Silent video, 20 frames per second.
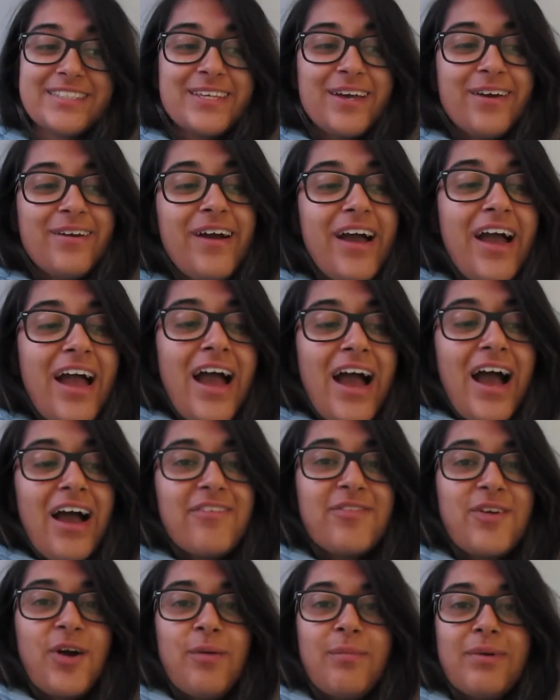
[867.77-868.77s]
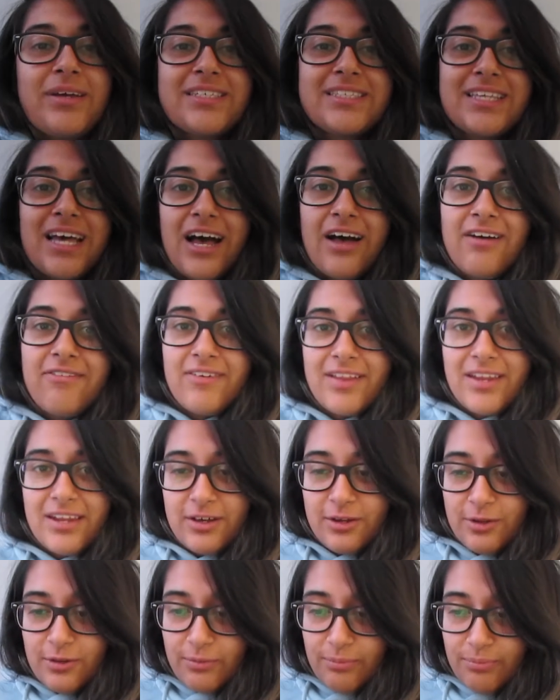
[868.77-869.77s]
So I've got myself a
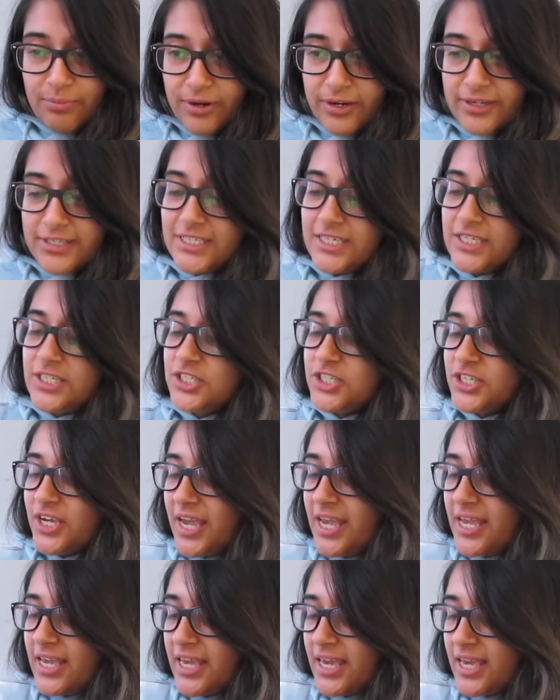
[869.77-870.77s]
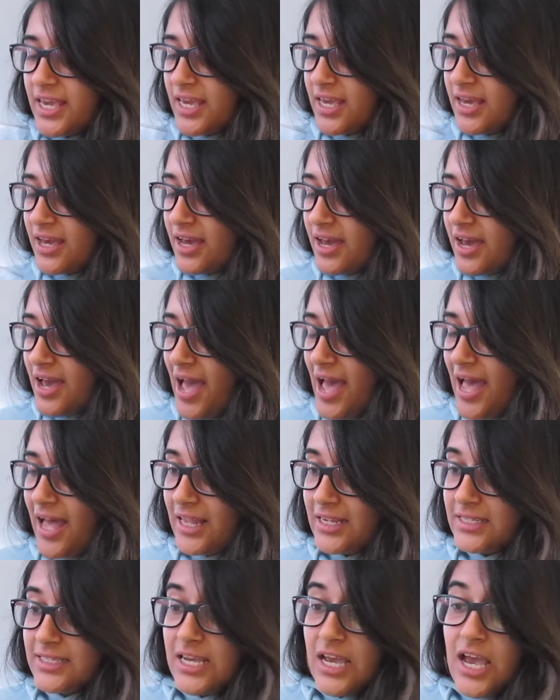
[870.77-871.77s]
little protein shake here,
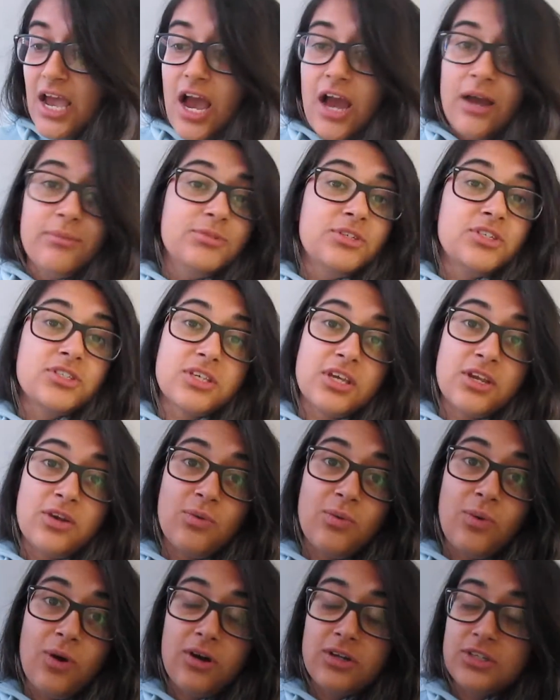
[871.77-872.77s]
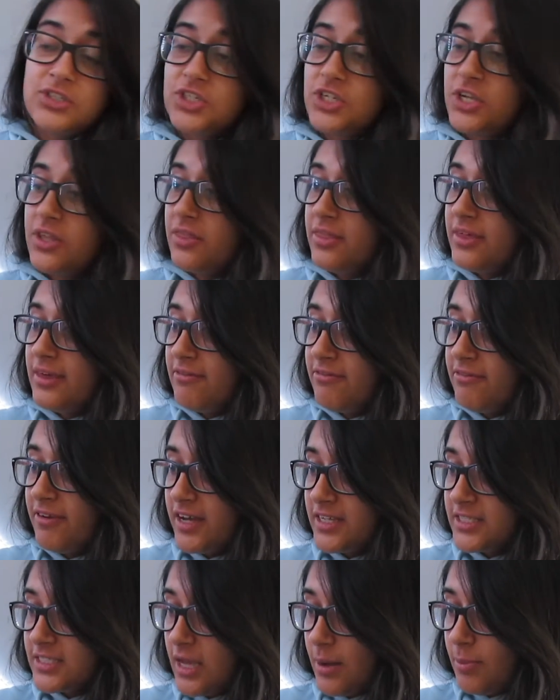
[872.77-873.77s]
and I'm just gonna watch the
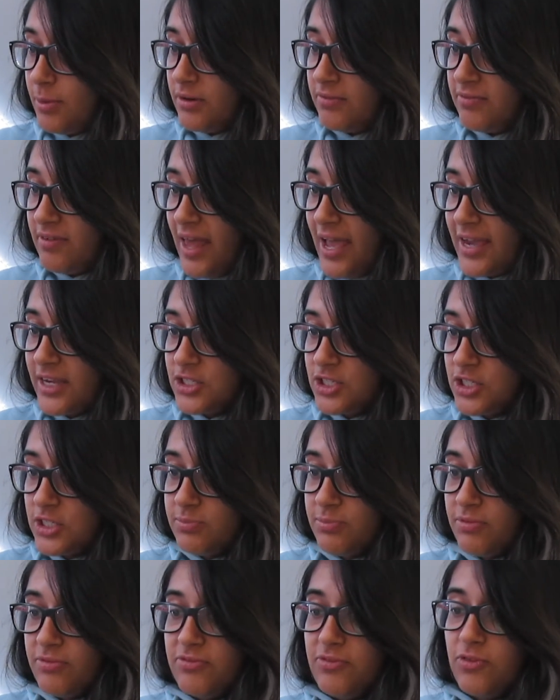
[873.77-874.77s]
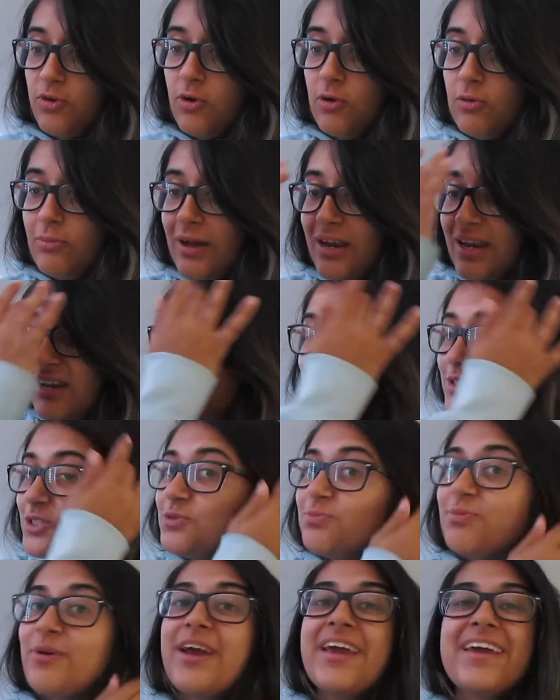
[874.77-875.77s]
first couple of lectures before my
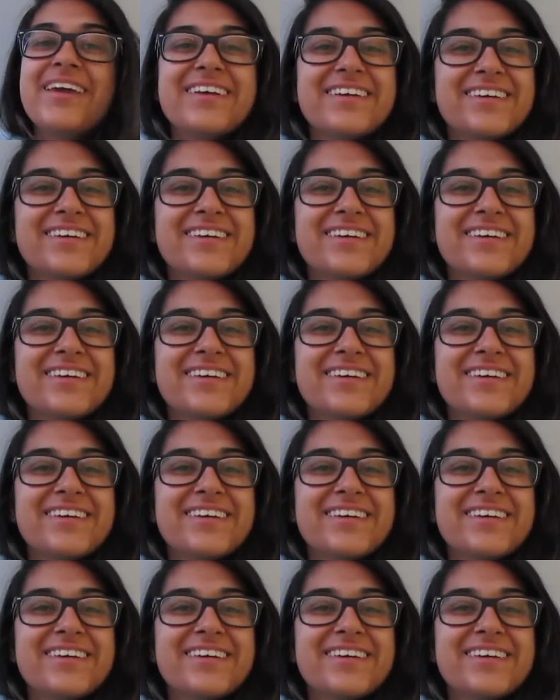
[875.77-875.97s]
lunch break.